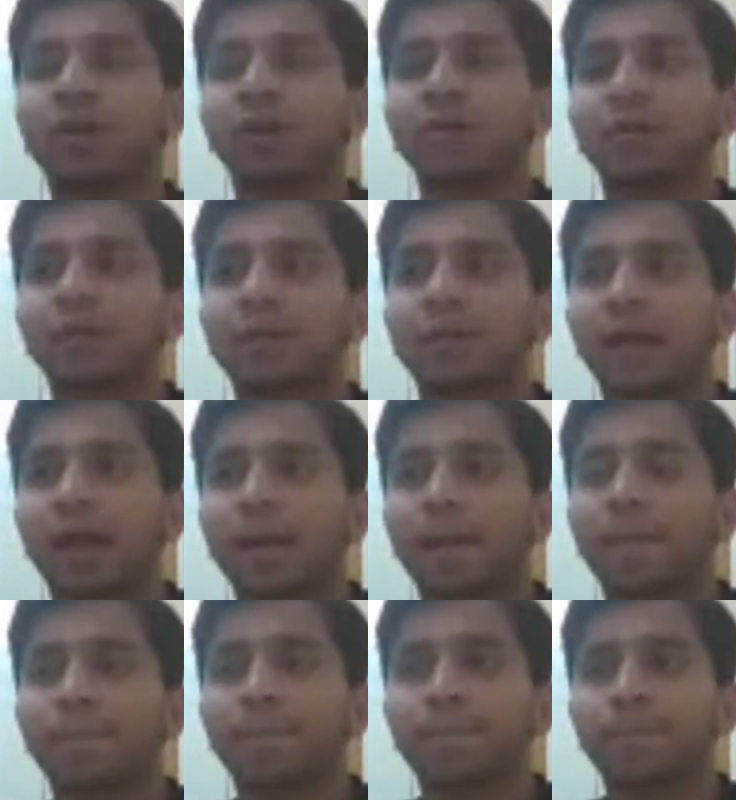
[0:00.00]
i cannot
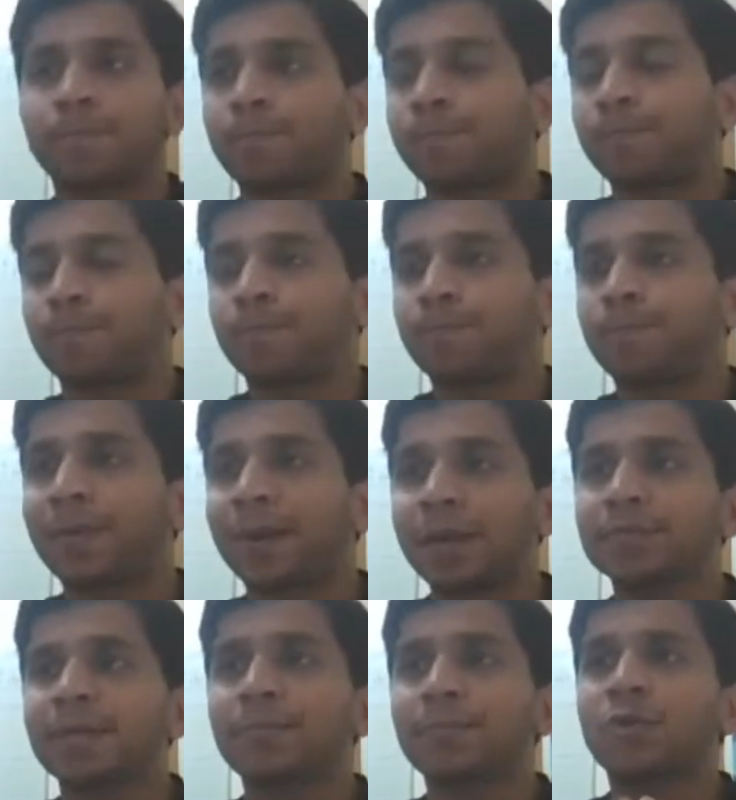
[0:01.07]

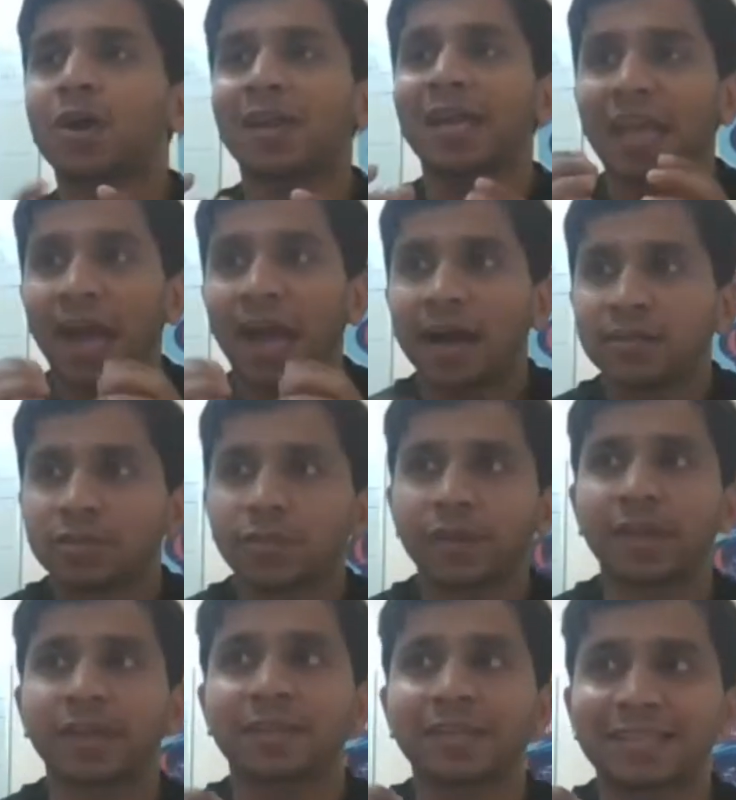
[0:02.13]
perhaps i'm not like
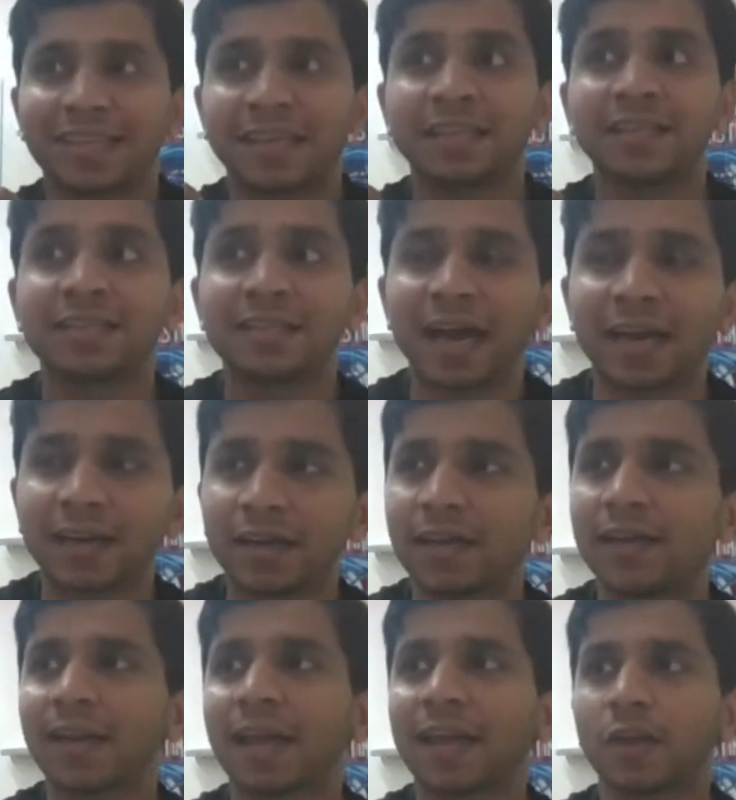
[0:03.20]
answering this
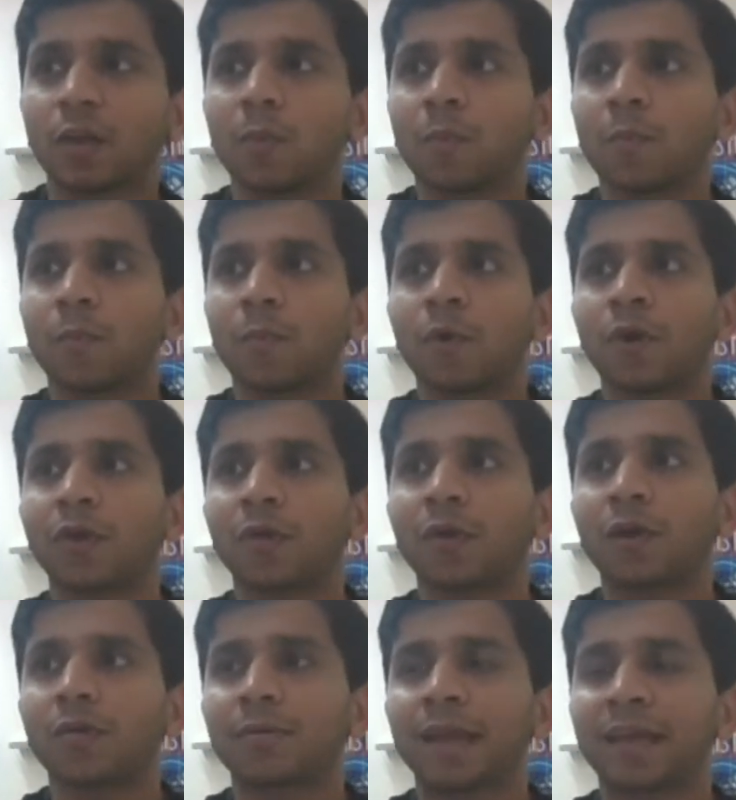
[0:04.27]
exactly like you know what you
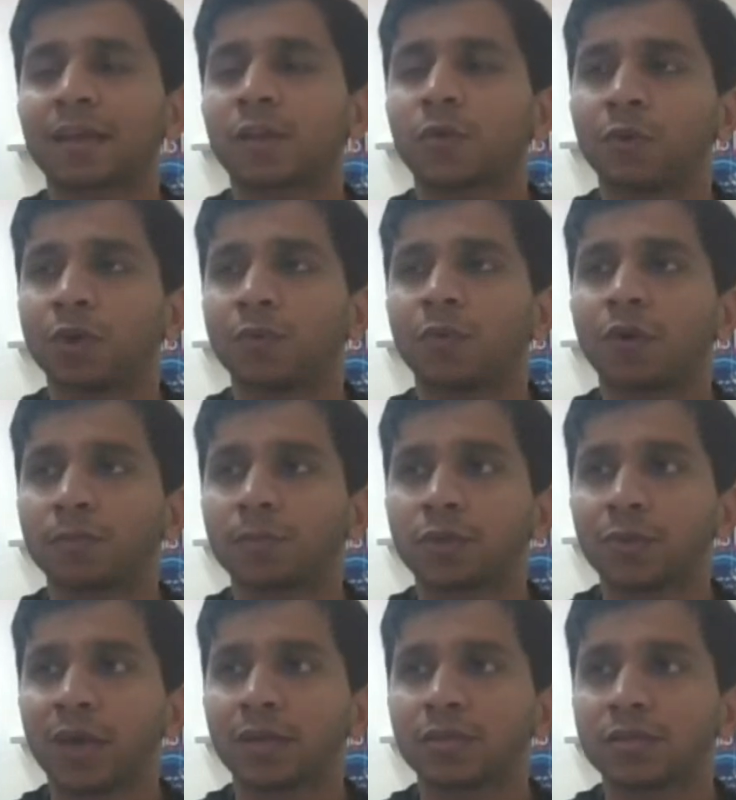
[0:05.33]
are like you know what you want me
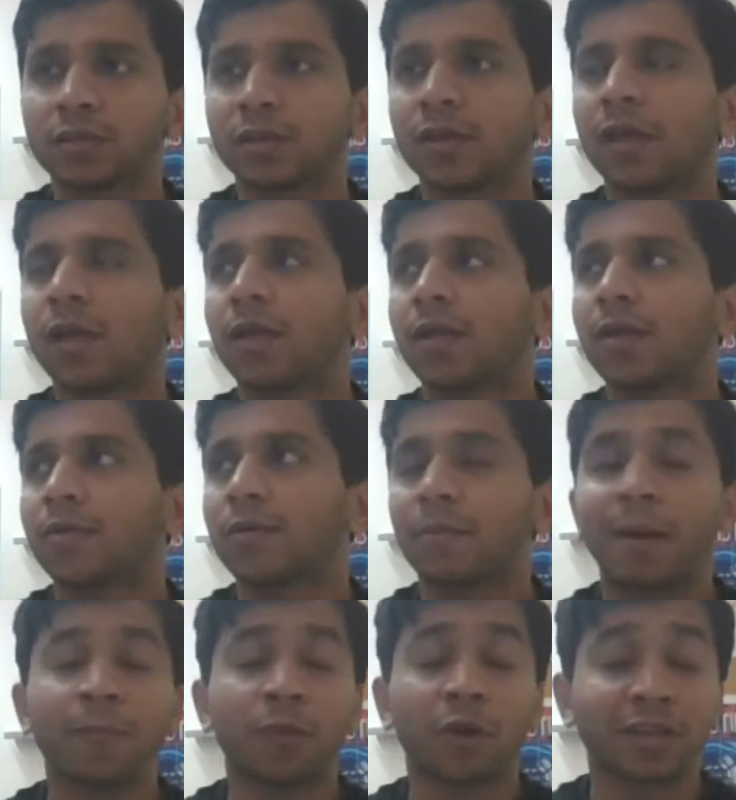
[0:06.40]
to answer
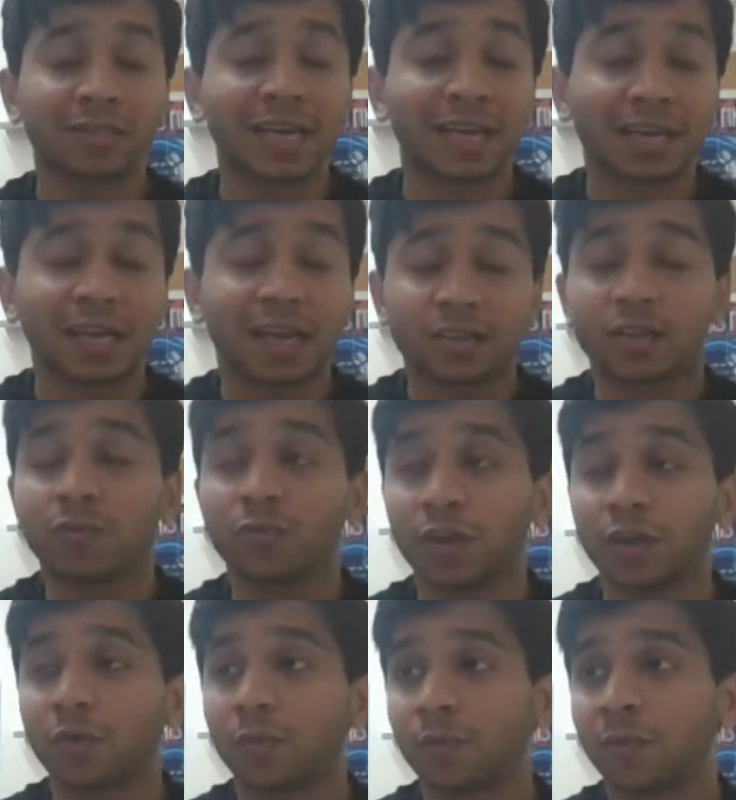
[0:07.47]
i'm not exactly answering
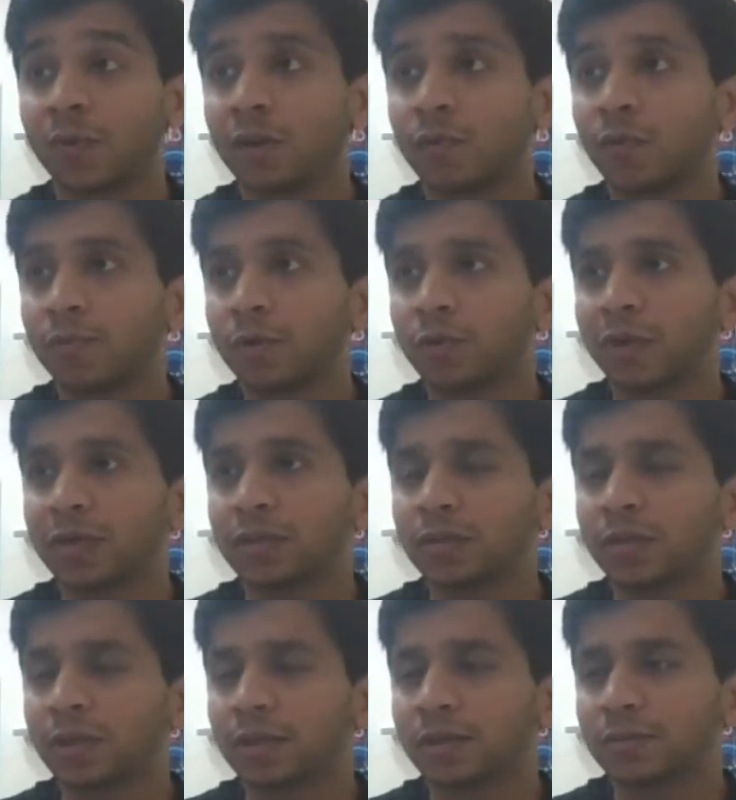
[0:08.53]
what you really want me to
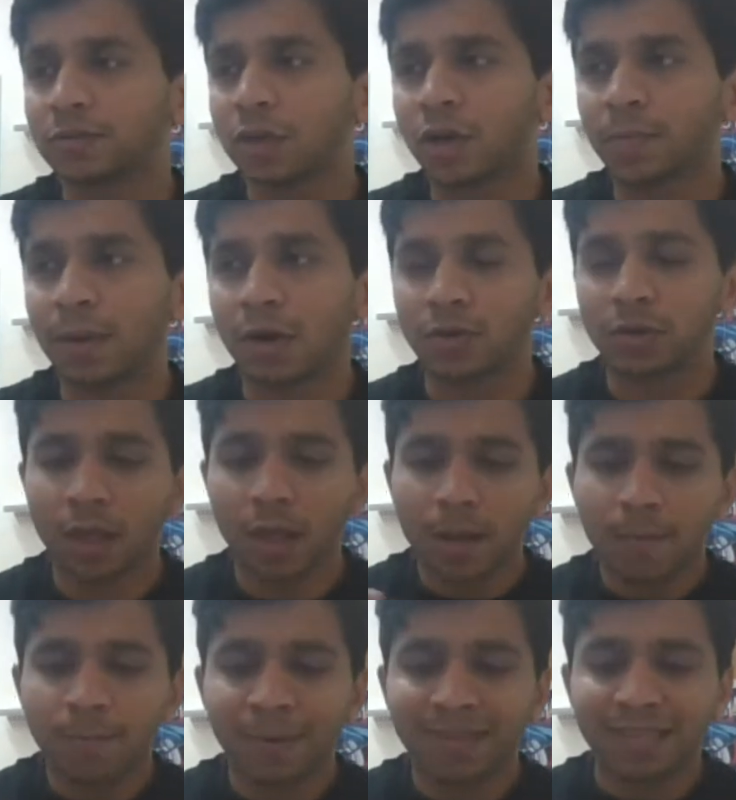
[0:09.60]
uh, talk about
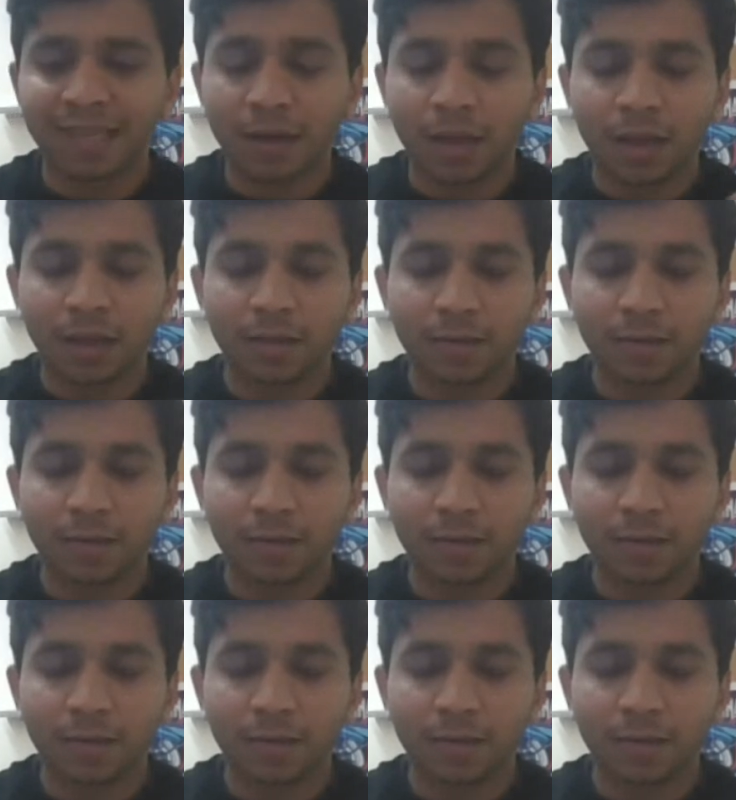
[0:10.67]
but then